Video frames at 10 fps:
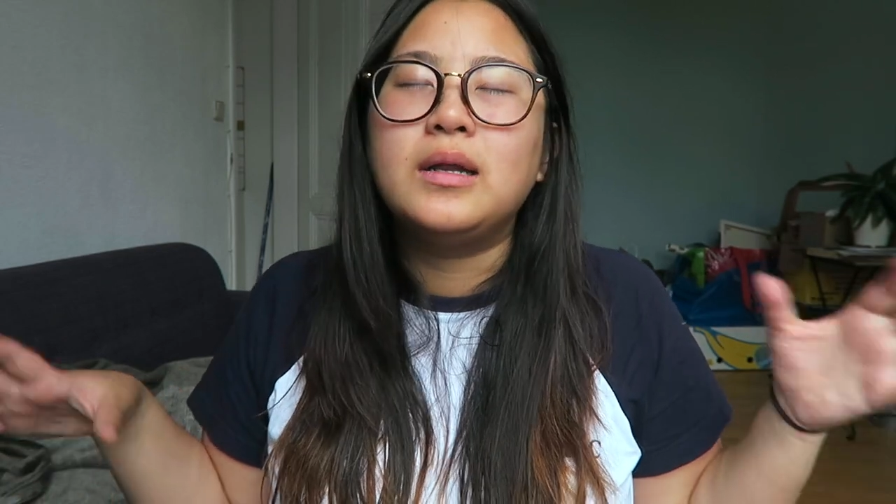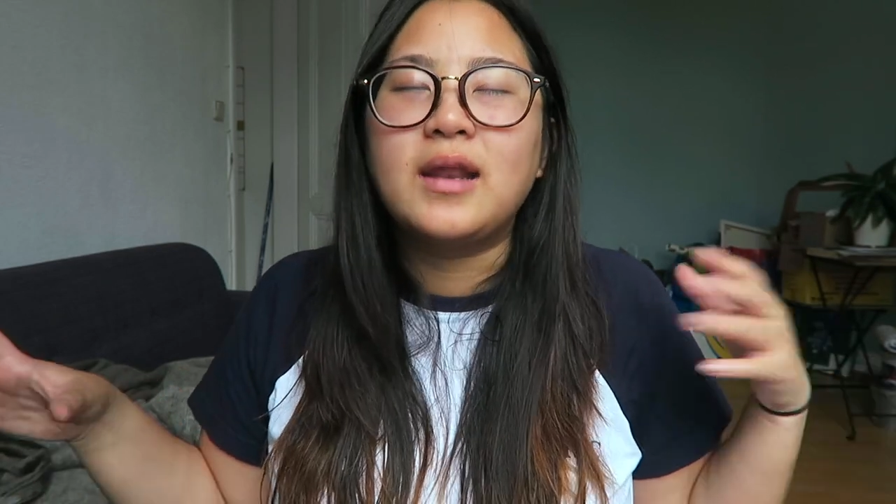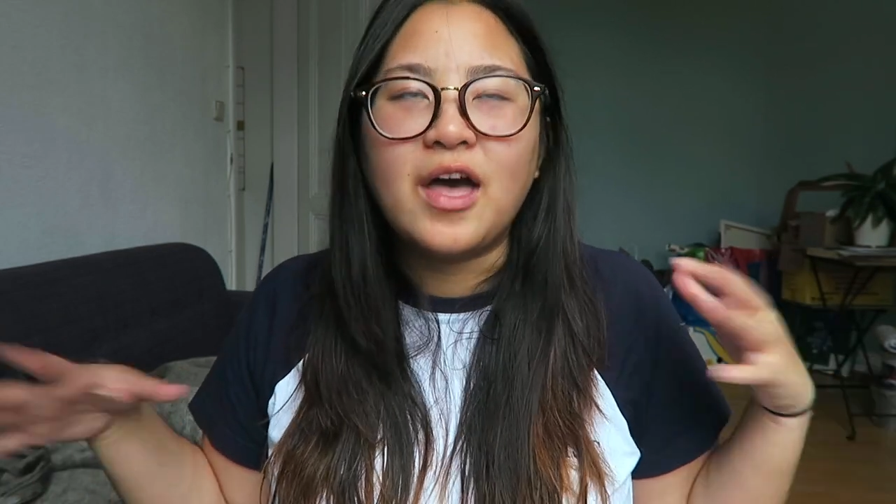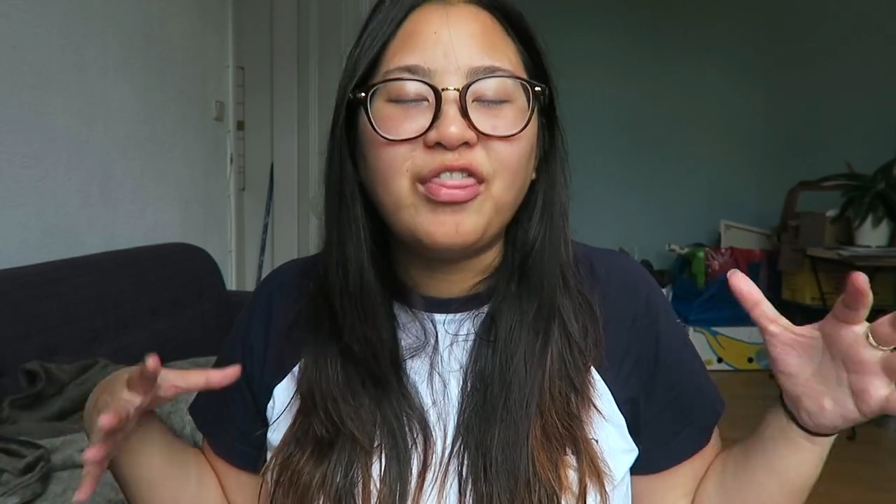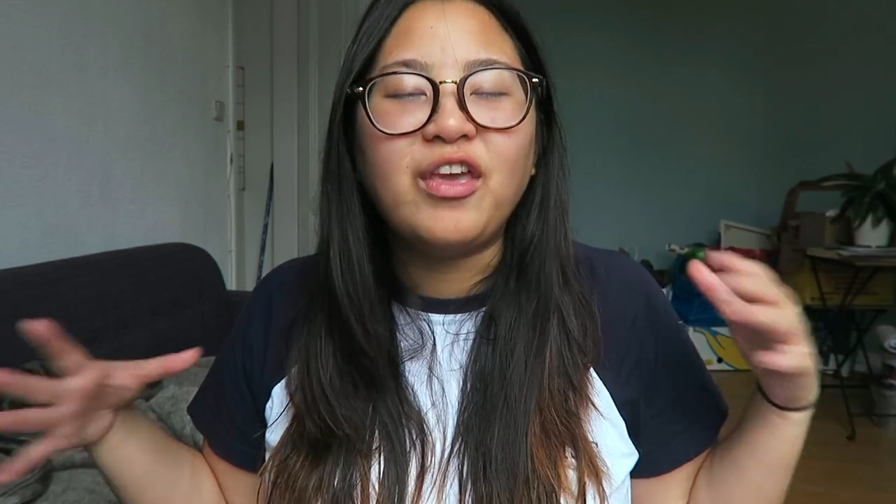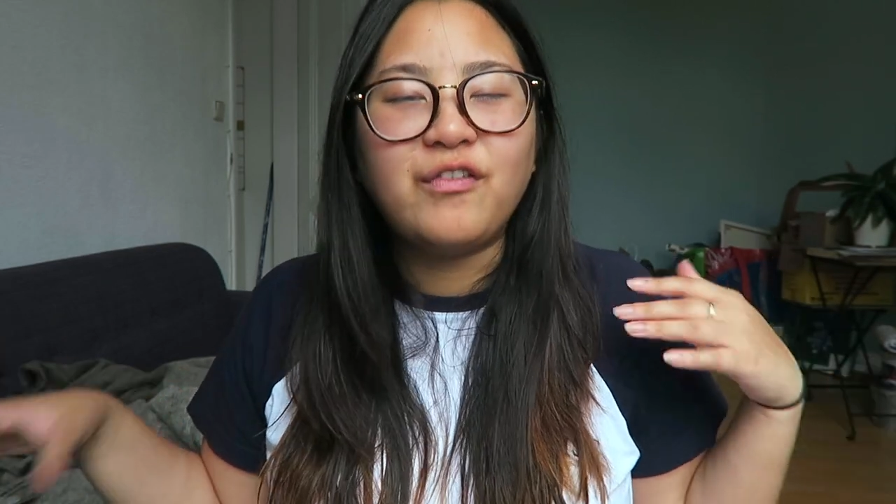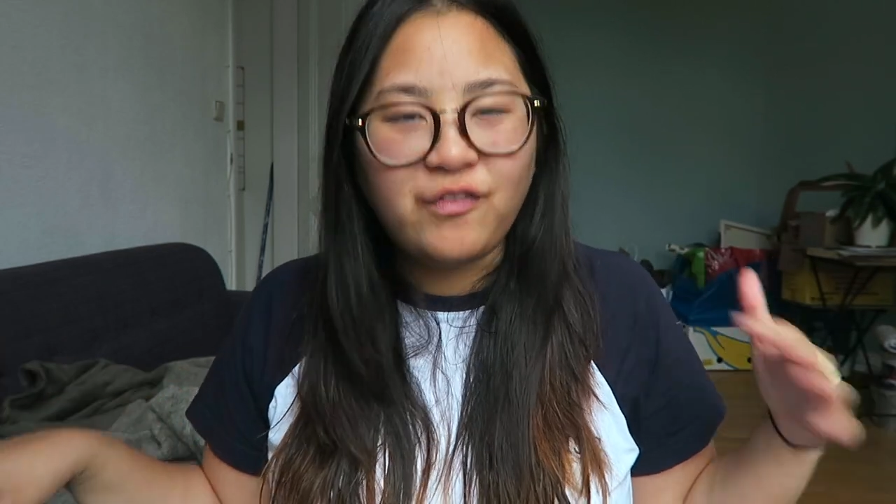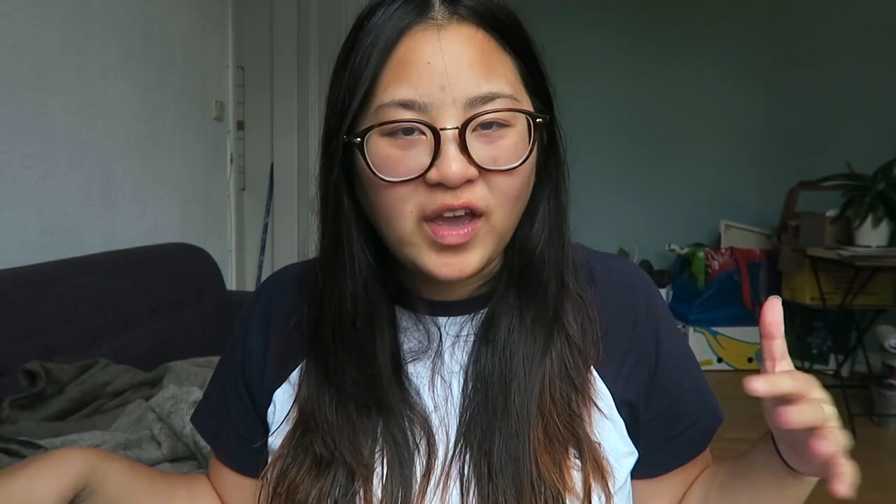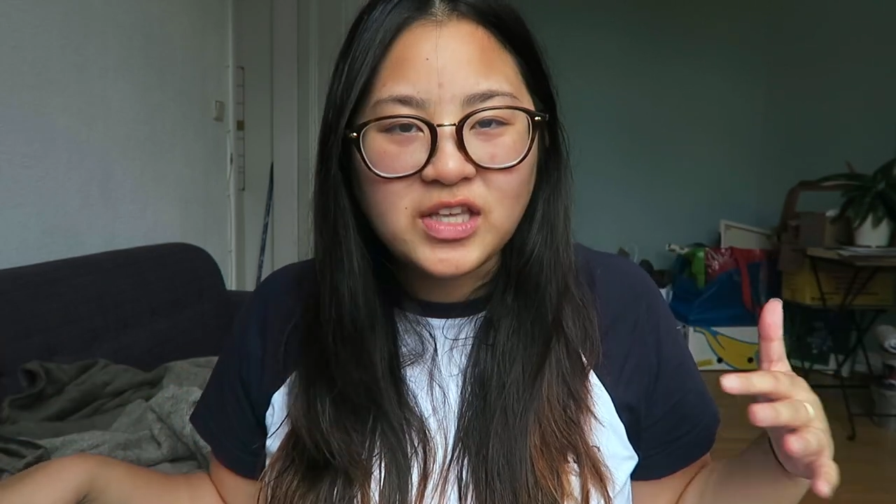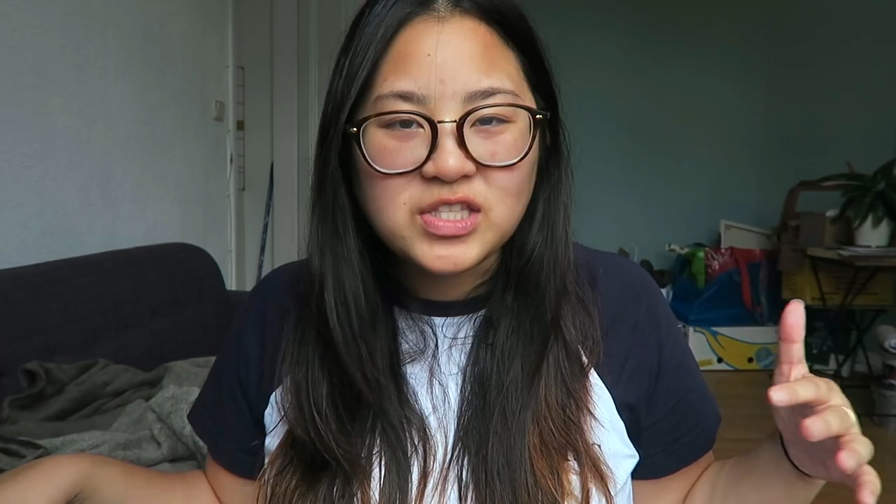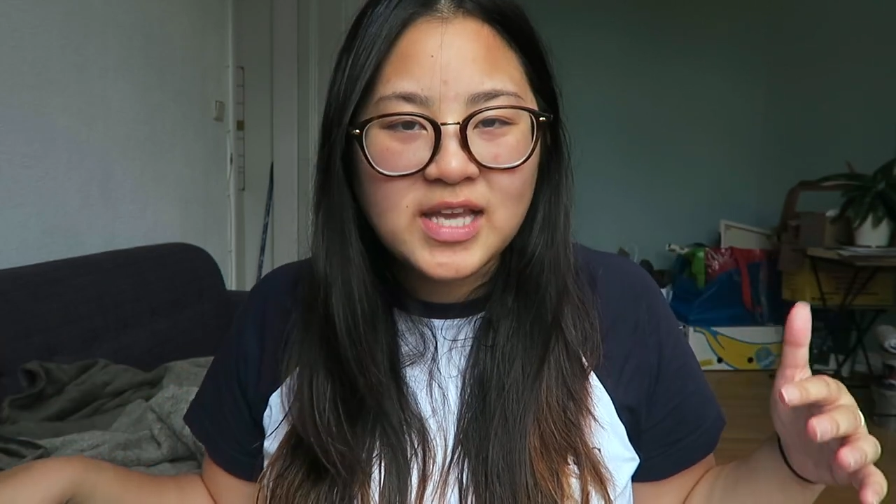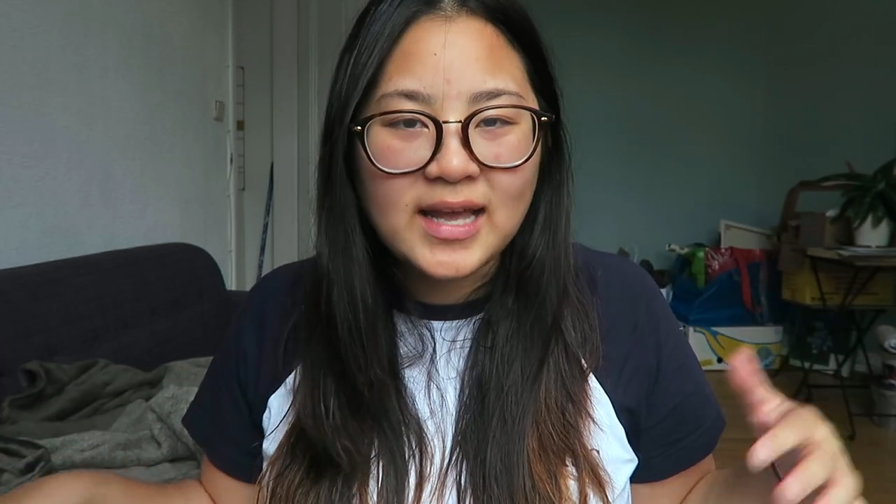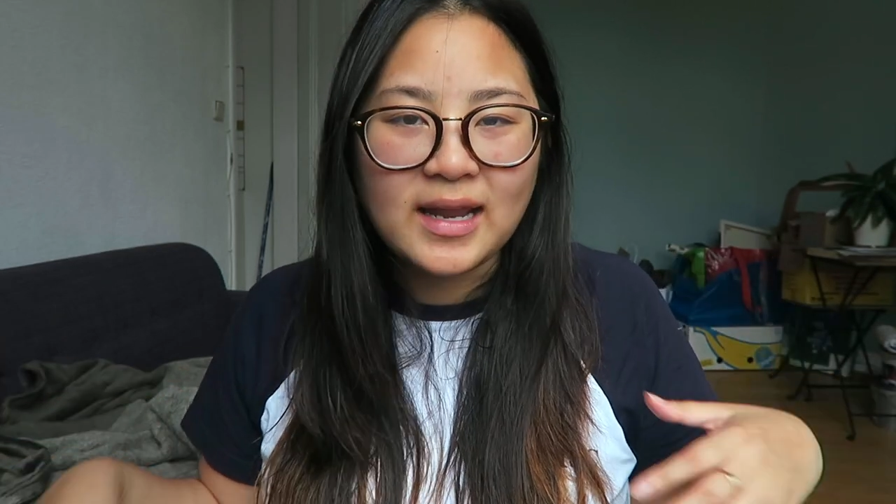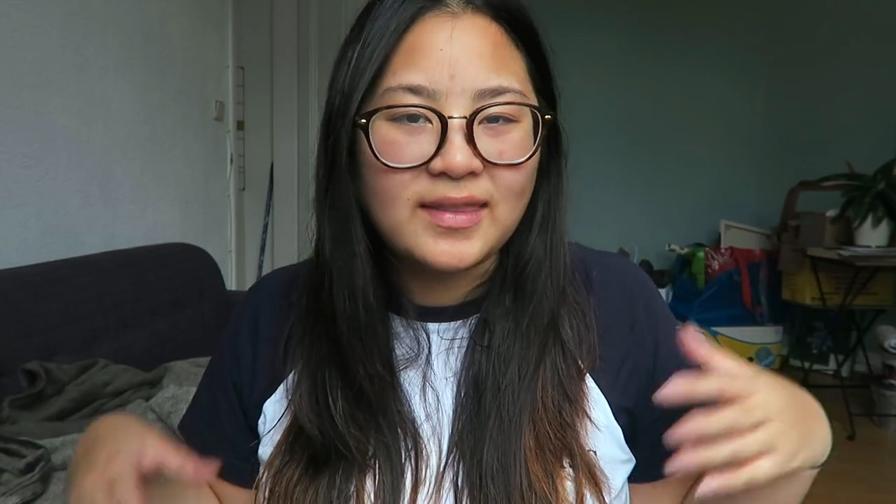nothing fixed yet.